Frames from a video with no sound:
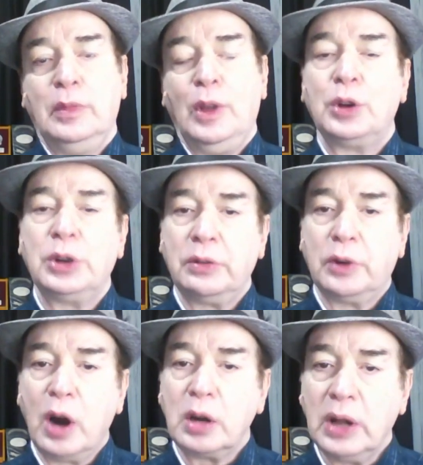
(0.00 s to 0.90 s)
or you have
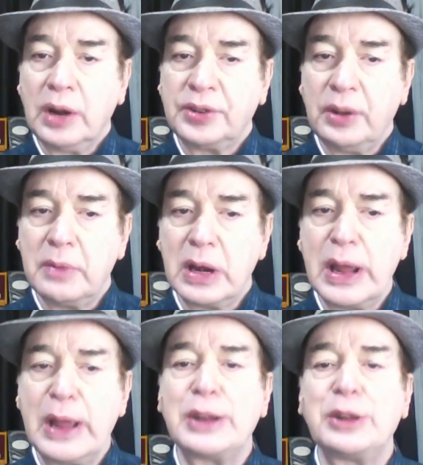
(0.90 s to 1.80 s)
got that
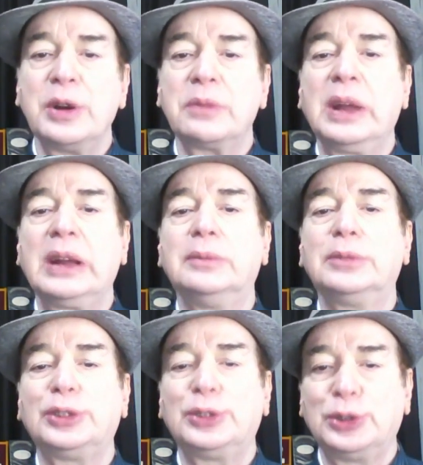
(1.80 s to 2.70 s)
somebody and you have become
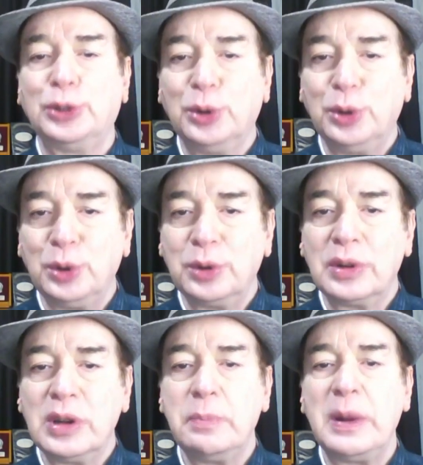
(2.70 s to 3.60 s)
so
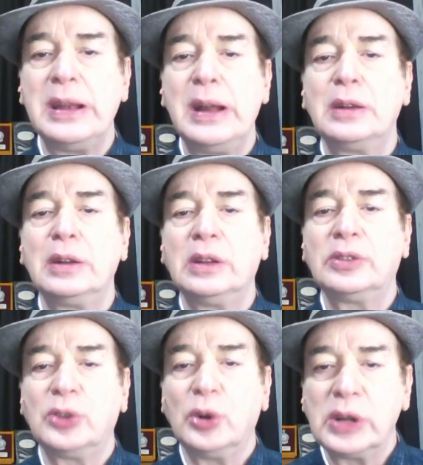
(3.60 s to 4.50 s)
dependent and
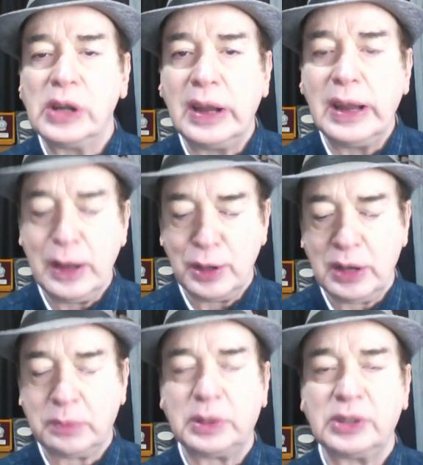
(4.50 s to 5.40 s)
so clingy on
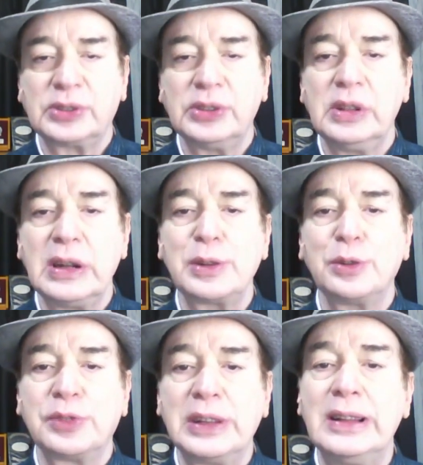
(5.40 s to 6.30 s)
that person that you
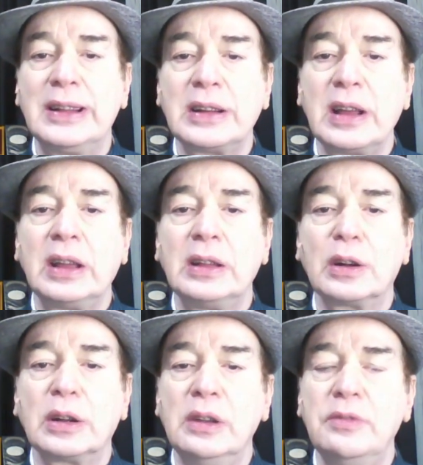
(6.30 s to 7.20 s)
feel that I
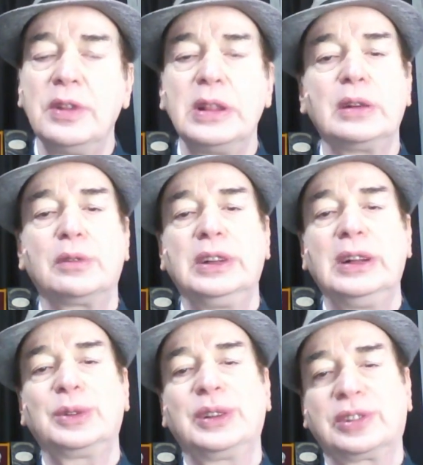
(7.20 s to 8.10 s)
cannot live with the,
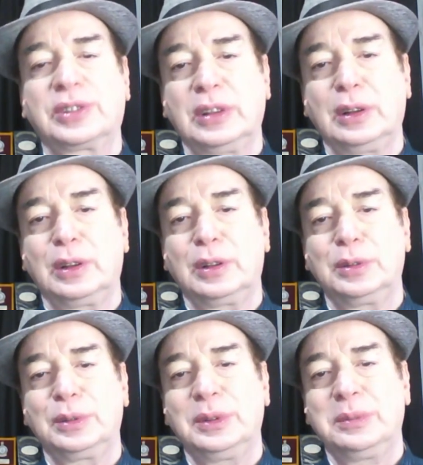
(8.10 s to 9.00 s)
without this uh,
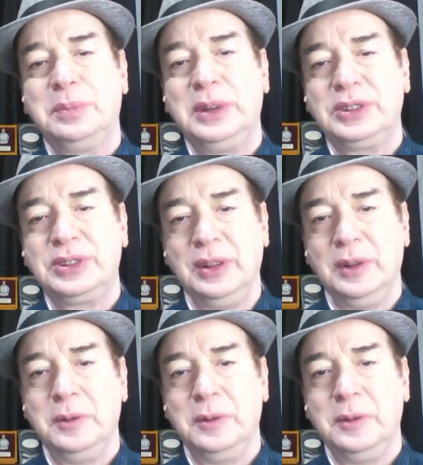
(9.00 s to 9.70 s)
person.